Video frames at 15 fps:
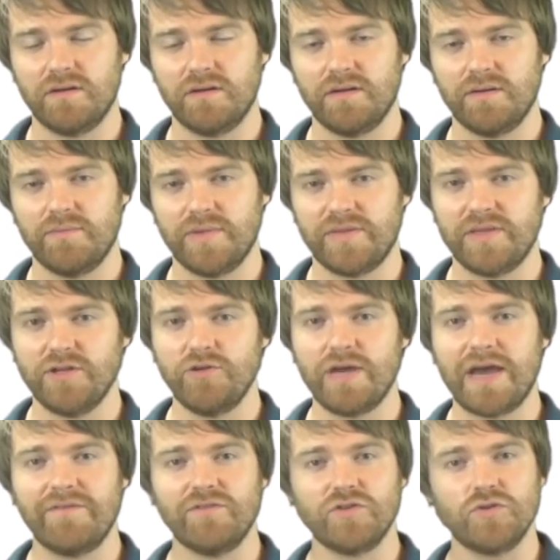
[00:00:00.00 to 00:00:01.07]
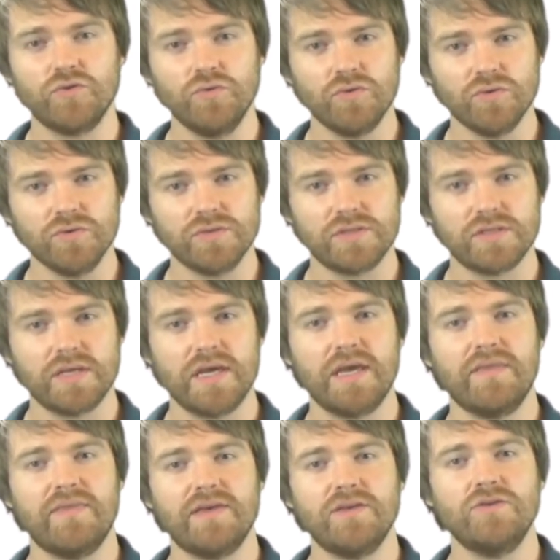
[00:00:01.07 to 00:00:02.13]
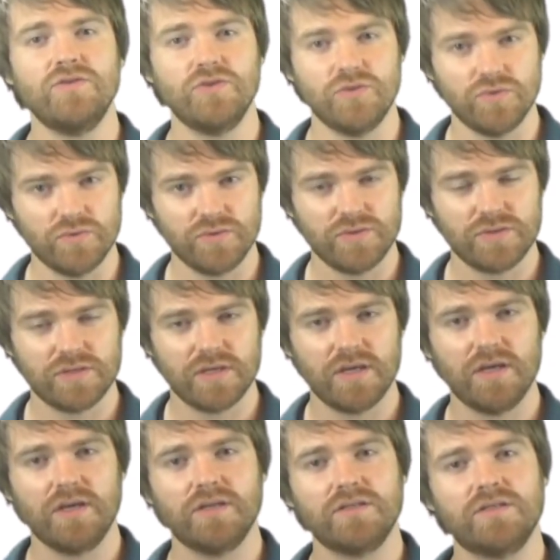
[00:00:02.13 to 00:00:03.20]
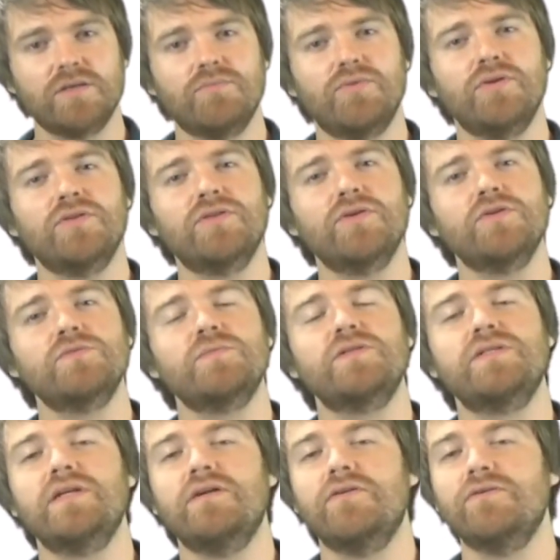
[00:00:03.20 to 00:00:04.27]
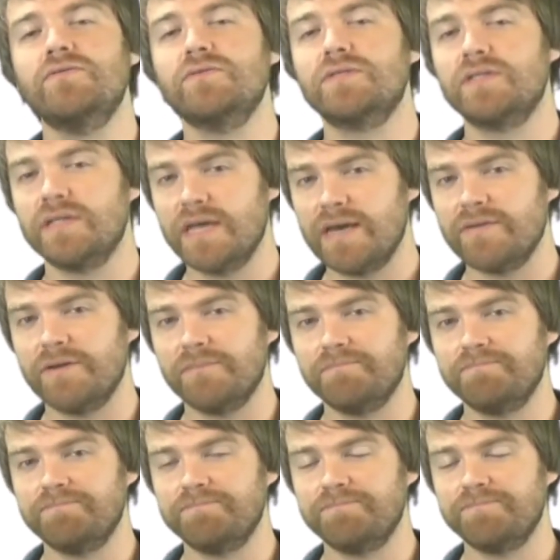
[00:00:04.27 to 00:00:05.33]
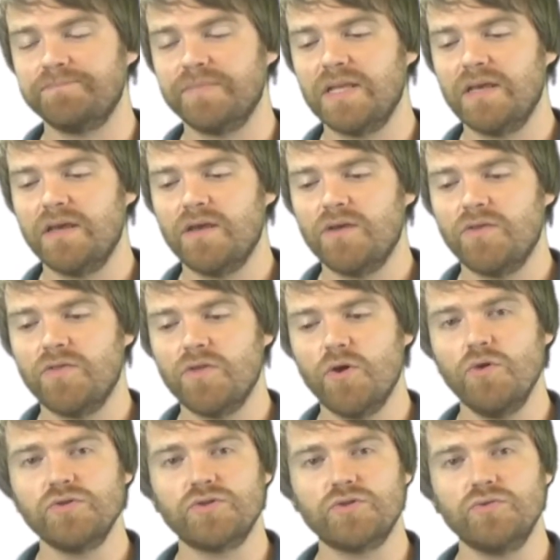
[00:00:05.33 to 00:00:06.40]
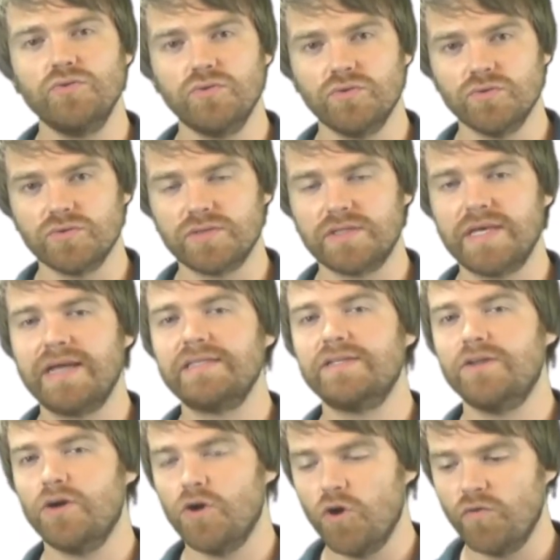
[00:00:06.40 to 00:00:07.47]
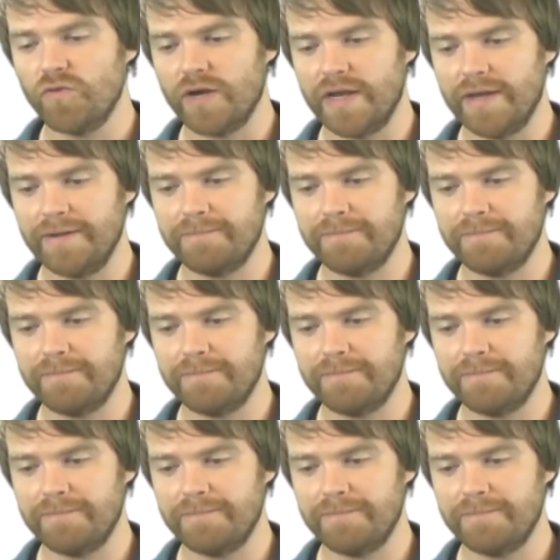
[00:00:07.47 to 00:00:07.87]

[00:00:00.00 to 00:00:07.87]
but then you have the tools that you use to put those materials together. Those tools, that's an overhead.